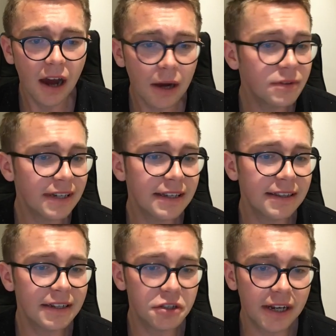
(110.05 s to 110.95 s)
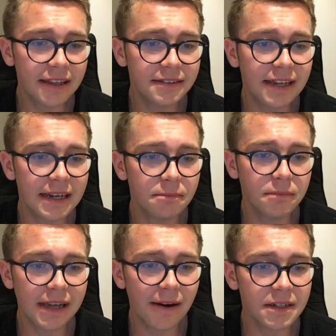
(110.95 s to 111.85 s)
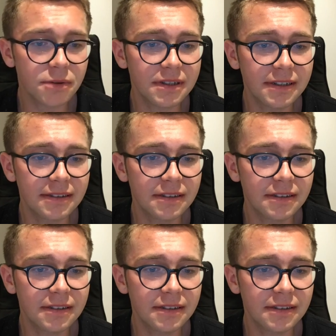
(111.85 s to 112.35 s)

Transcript: I would say they share the same characteristics